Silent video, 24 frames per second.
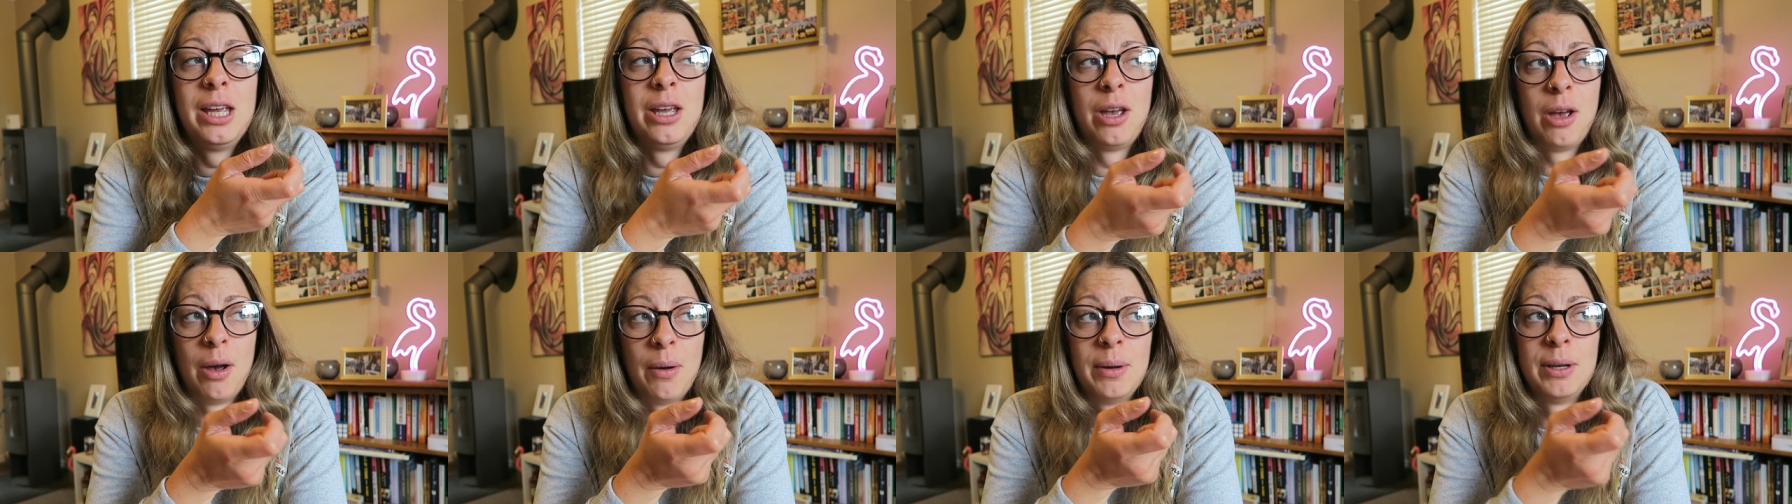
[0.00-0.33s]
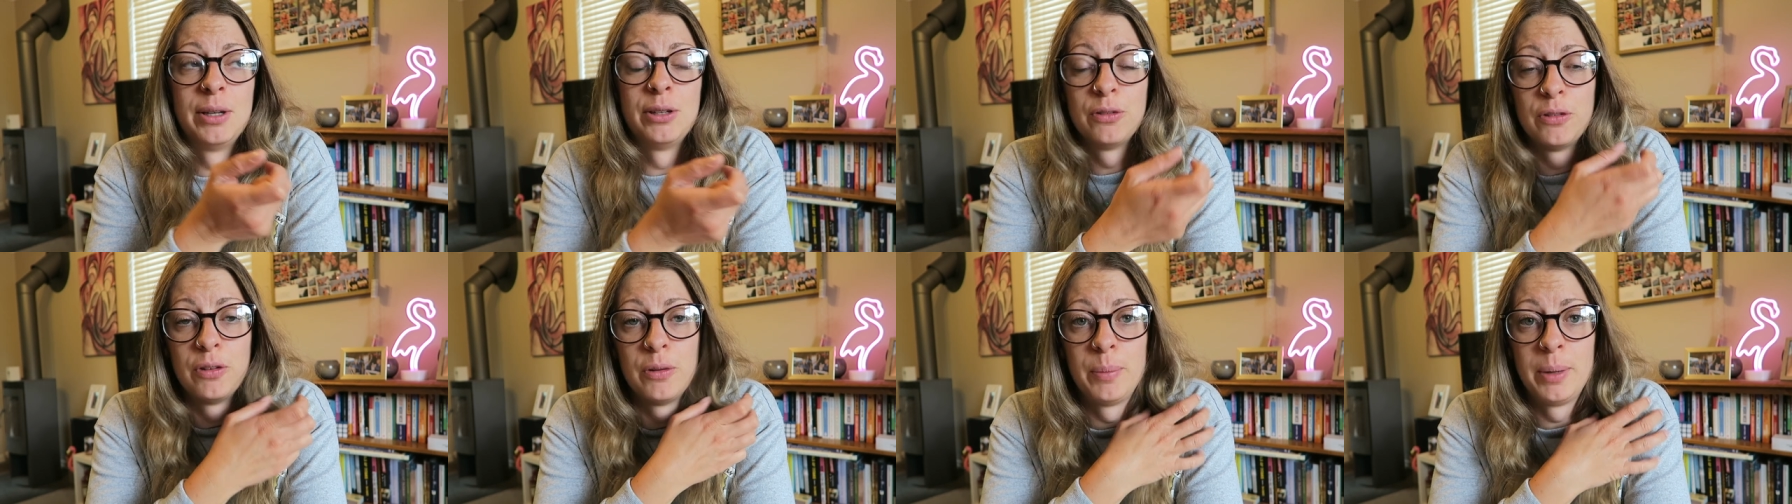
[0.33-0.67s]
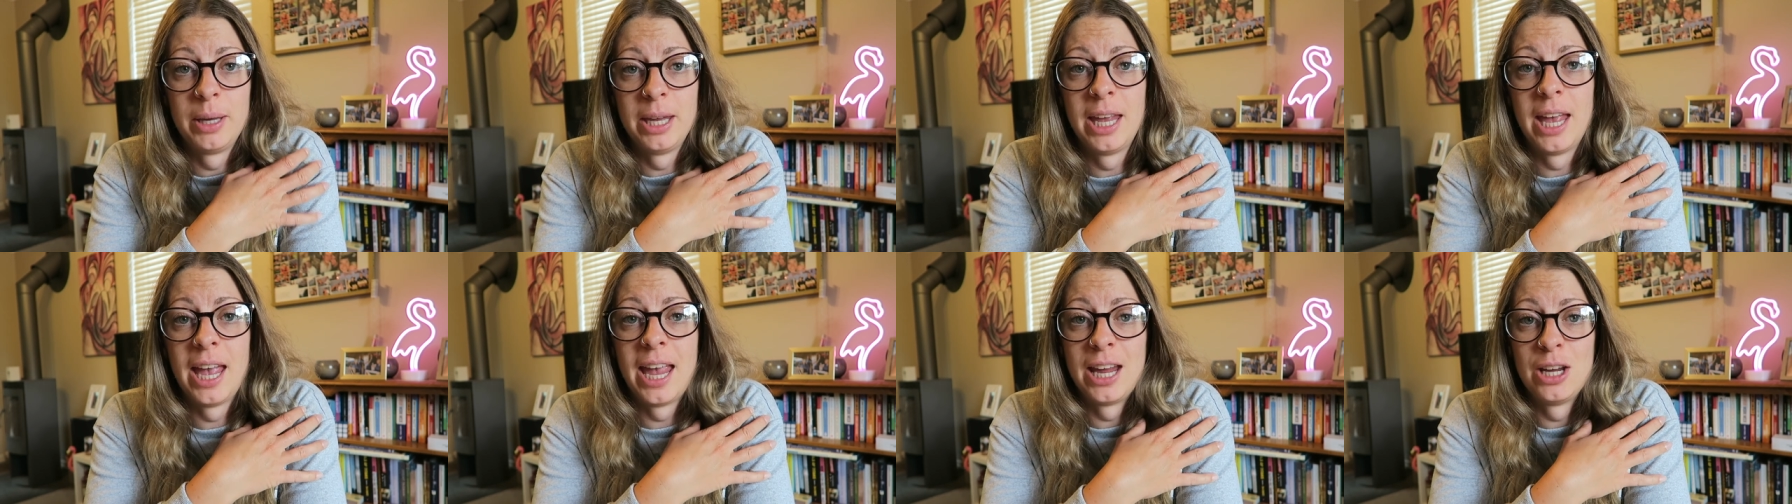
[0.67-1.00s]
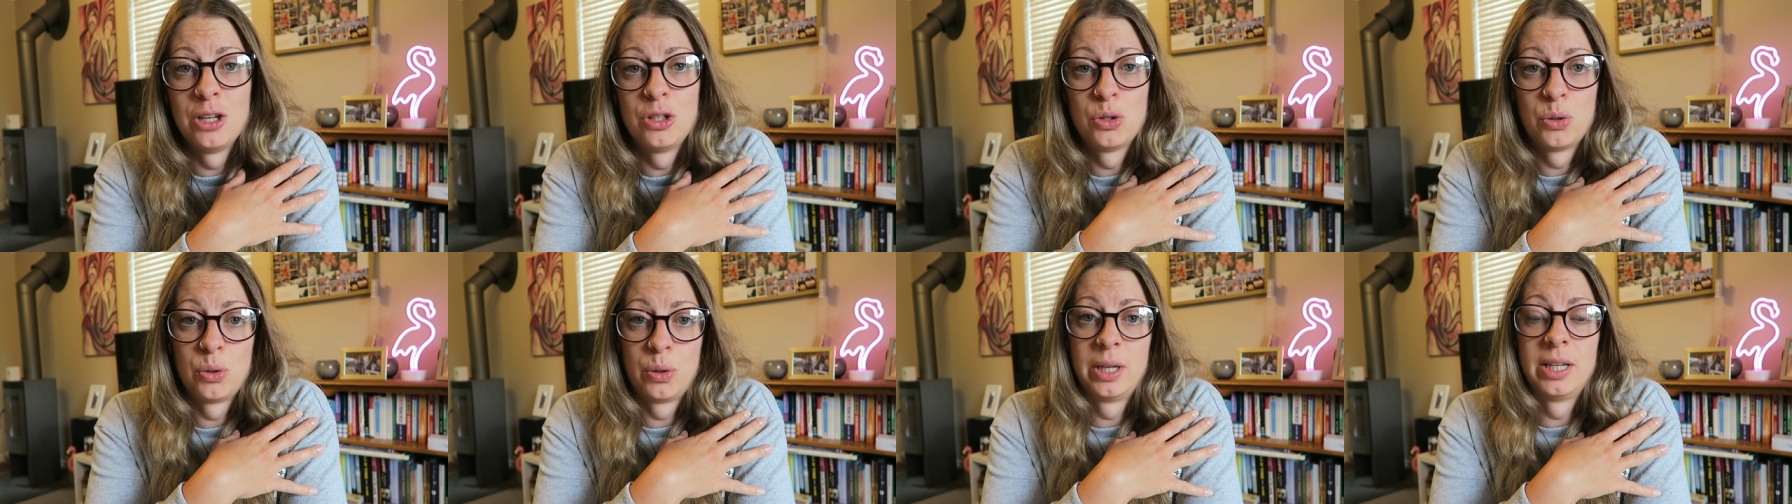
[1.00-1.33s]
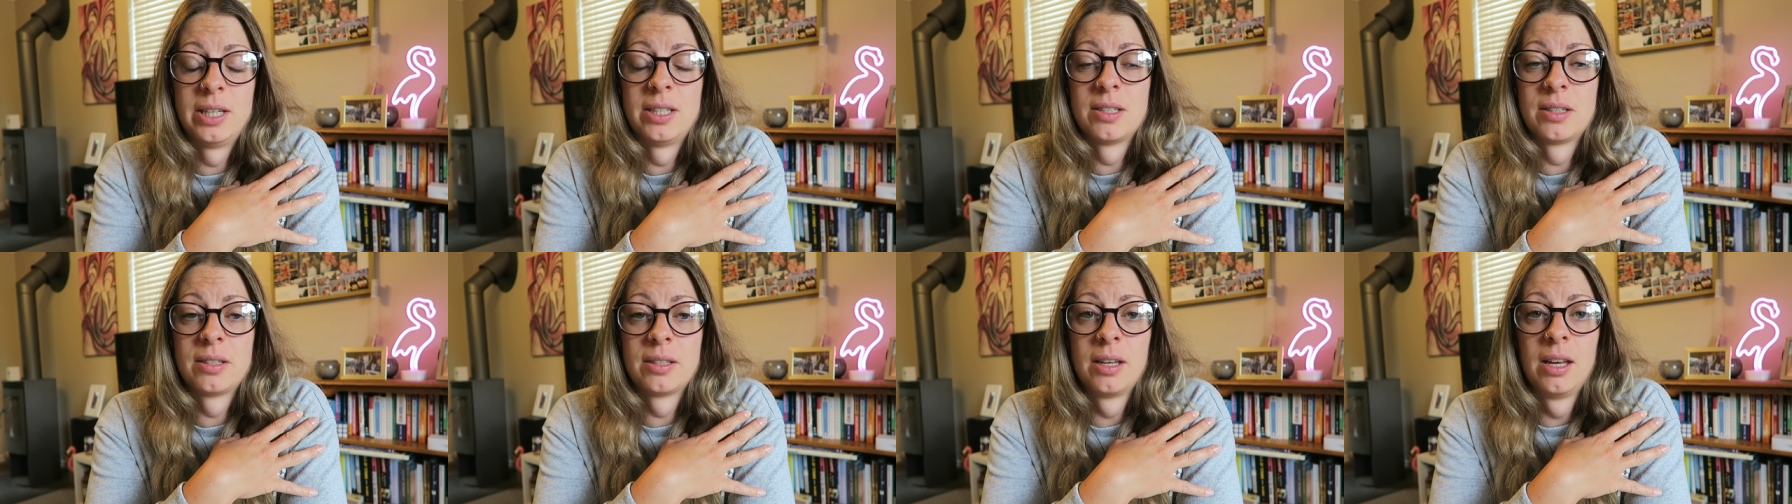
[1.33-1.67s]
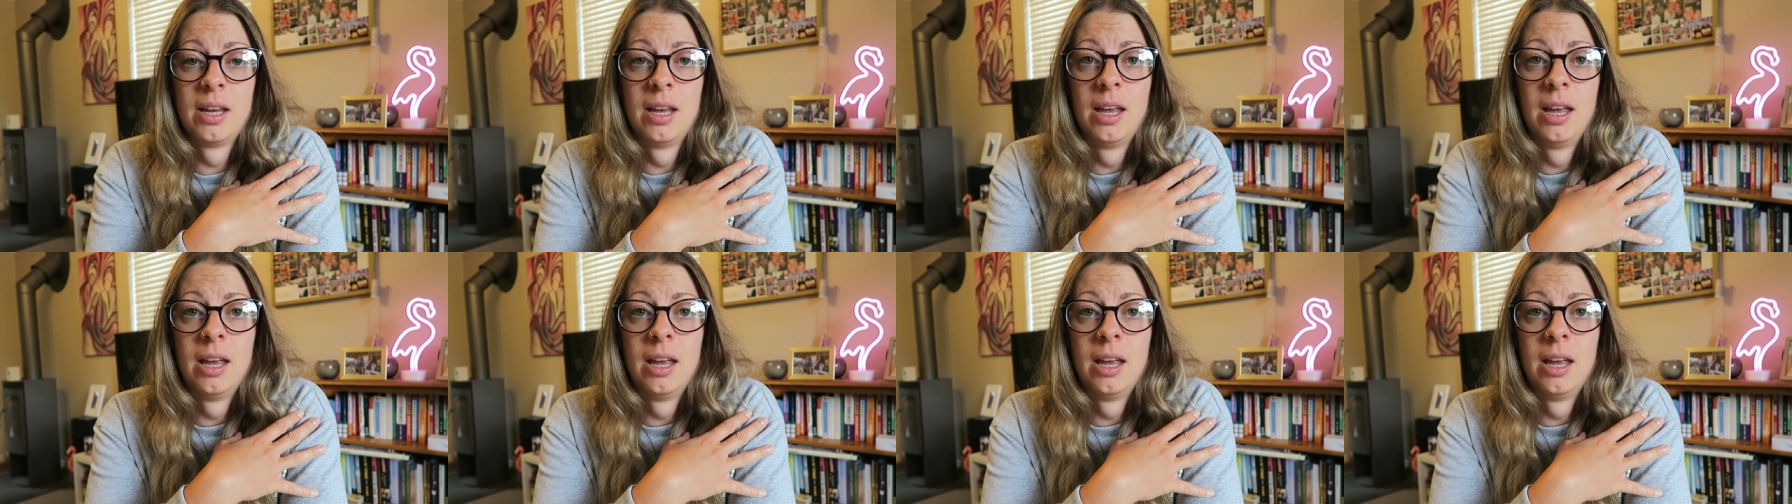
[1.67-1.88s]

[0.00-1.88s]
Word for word: going to be a choice